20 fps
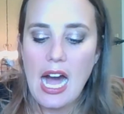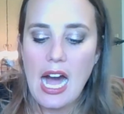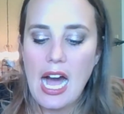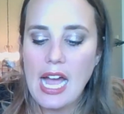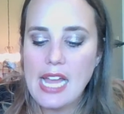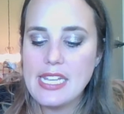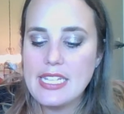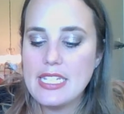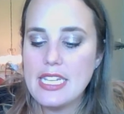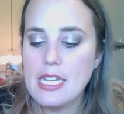
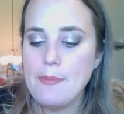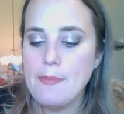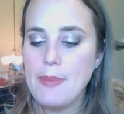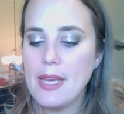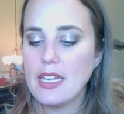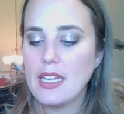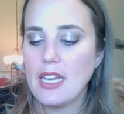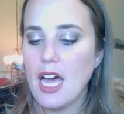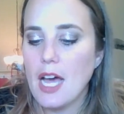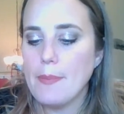I did
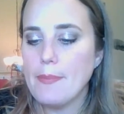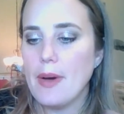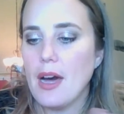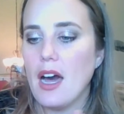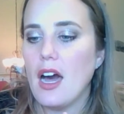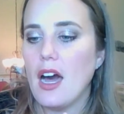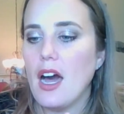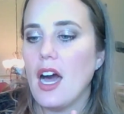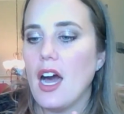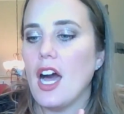pick up
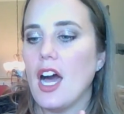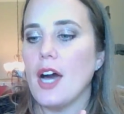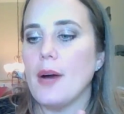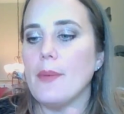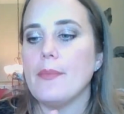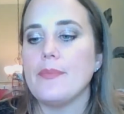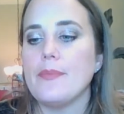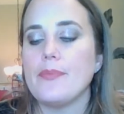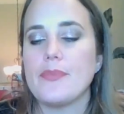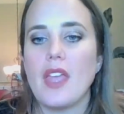
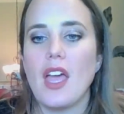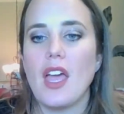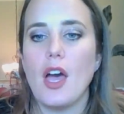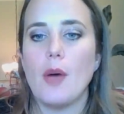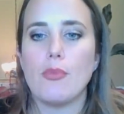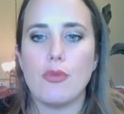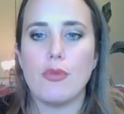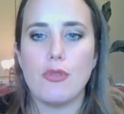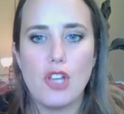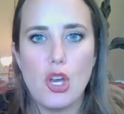um,
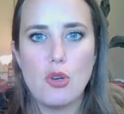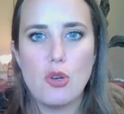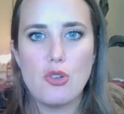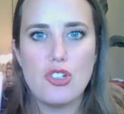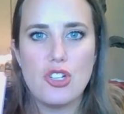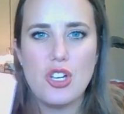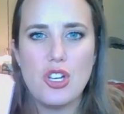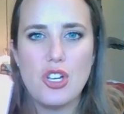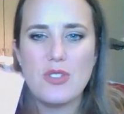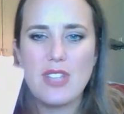
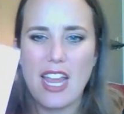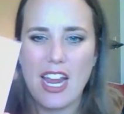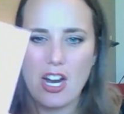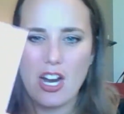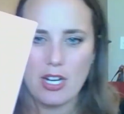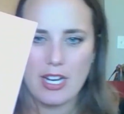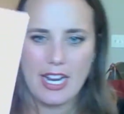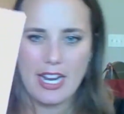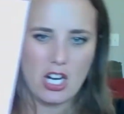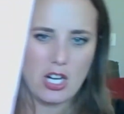Briogeo's hair
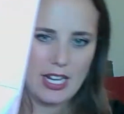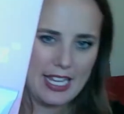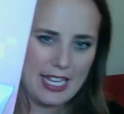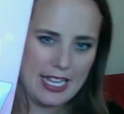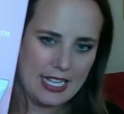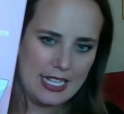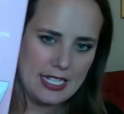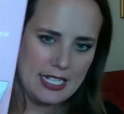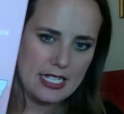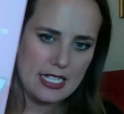care
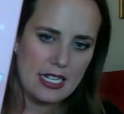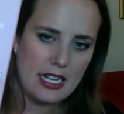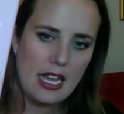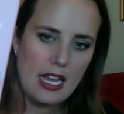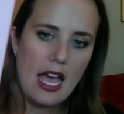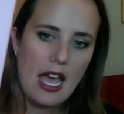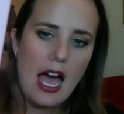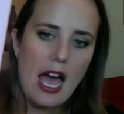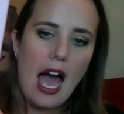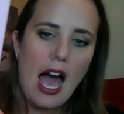kit.
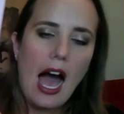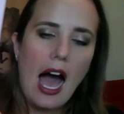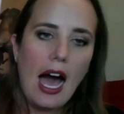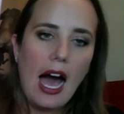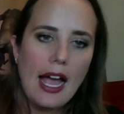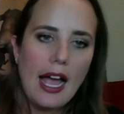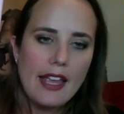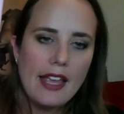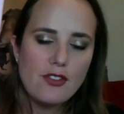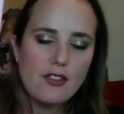
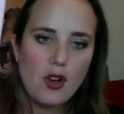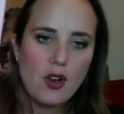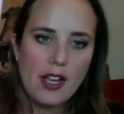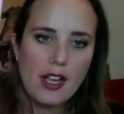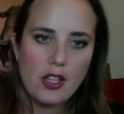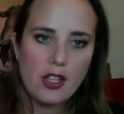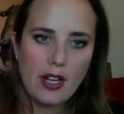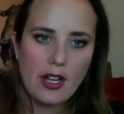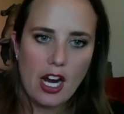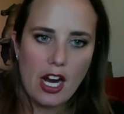I have
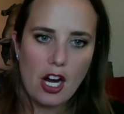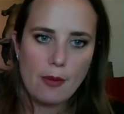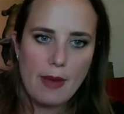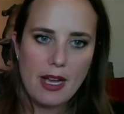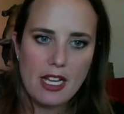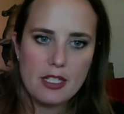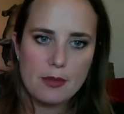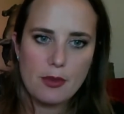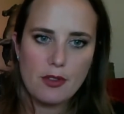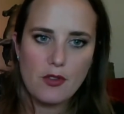tried their hair
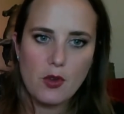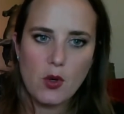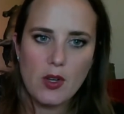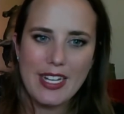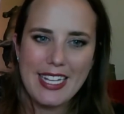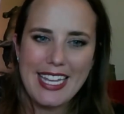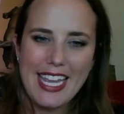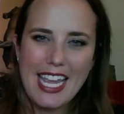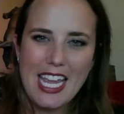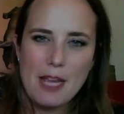mask before.
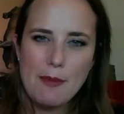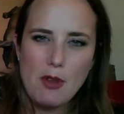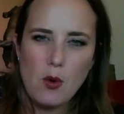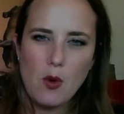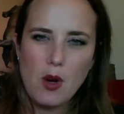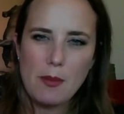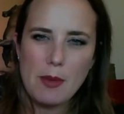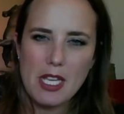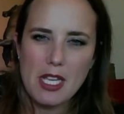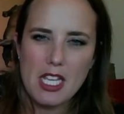It came in
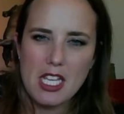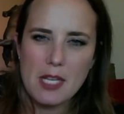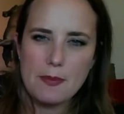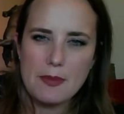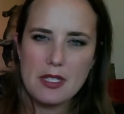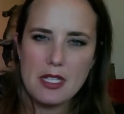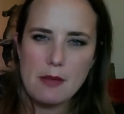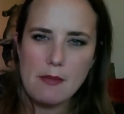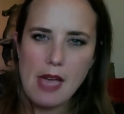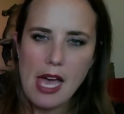one of my
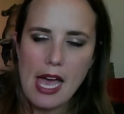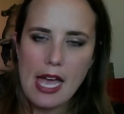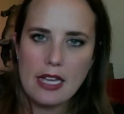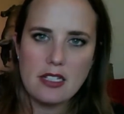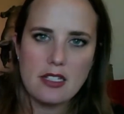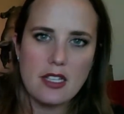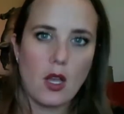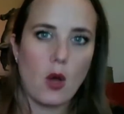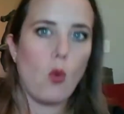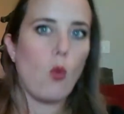Ipsy bags, like